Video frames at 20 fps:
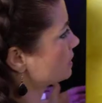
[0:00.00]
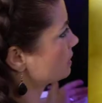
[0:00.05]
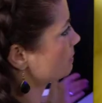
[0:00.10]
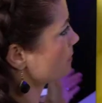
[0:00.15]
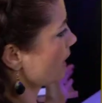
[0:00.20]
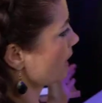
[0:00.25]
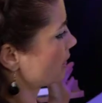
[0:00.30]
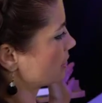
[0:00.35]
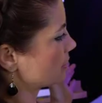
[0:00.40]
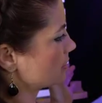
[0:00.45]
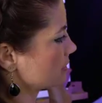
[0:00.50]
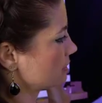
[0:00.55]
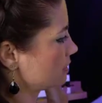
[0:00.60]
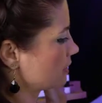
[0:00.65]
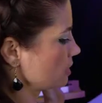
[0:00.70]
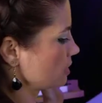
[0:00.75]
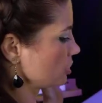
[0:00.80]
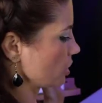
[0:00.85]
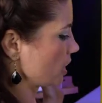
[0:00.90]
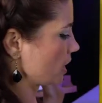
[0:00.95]
to make a
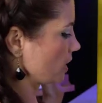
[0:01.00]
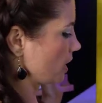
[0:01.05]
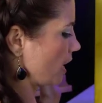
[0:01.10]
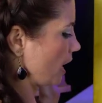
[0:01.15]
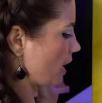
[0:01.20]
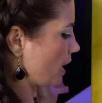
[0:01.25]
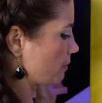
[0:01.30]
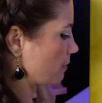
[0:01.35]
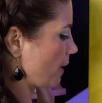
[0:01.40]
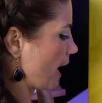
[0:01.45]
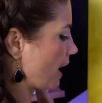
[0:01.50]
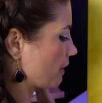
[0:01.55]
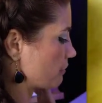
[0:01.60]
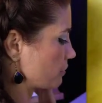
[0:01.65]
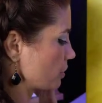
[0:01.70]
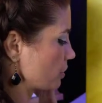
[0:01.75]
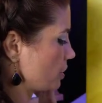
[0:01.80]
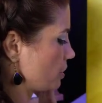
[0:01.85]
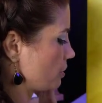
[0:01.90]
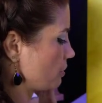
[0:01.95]
decision um,
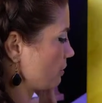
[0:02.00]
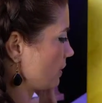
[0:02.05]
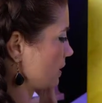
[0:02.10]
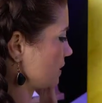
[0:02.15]
after you